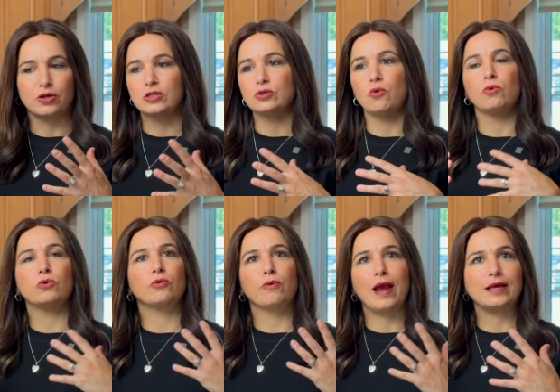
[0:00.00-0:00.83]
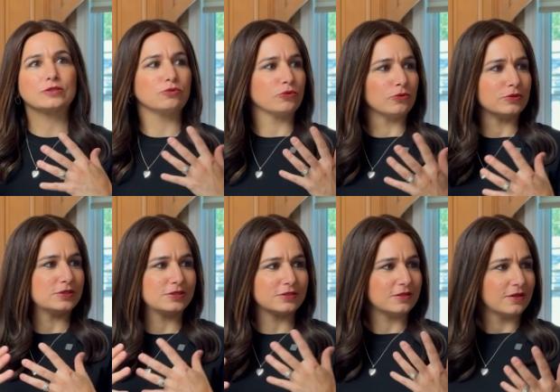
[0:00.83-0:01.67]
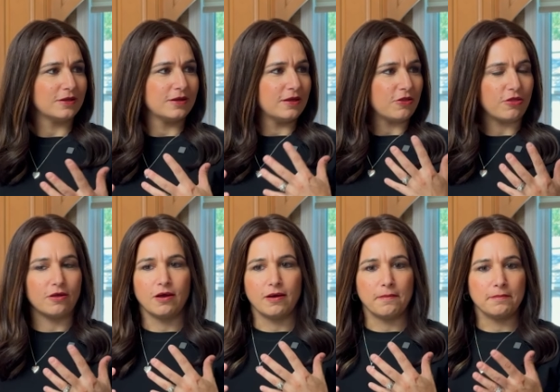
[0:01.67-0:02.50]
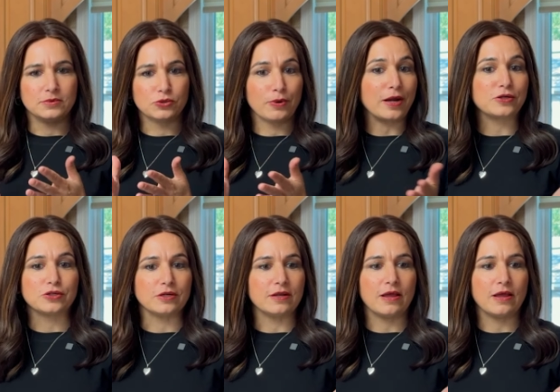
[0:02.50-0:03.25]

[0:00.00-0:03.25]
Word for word: took its own grassroots um, direction.